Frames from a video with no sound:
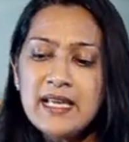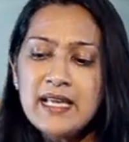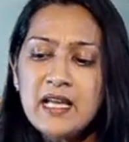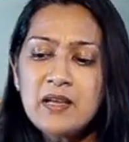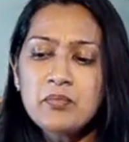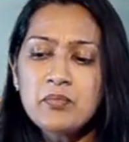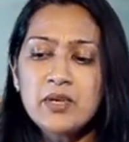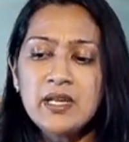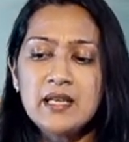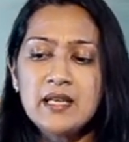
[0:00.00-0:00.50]

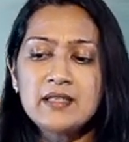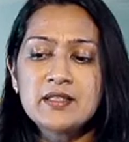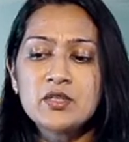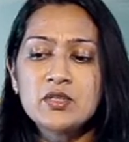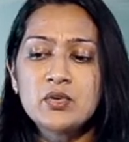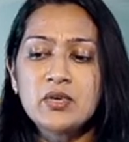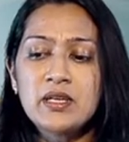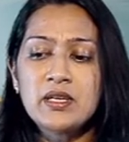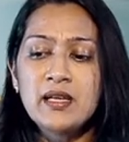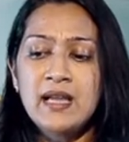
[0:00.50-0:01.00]
Take
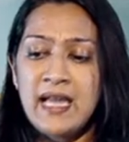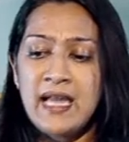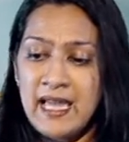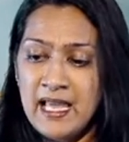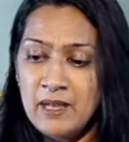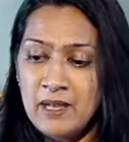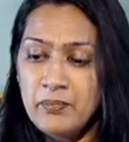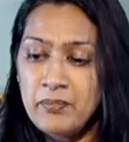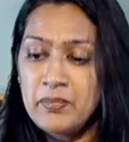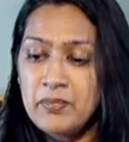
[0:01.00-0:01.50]
breaks to
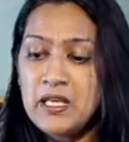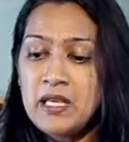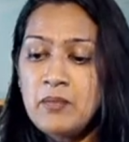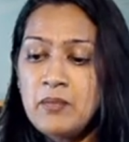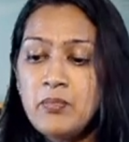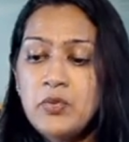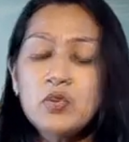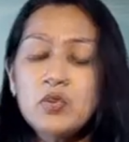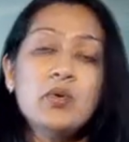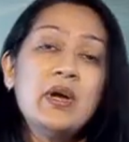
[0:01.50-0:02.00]
help
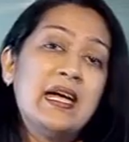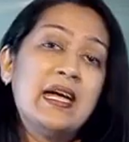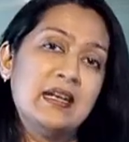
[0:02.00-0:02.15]
keep you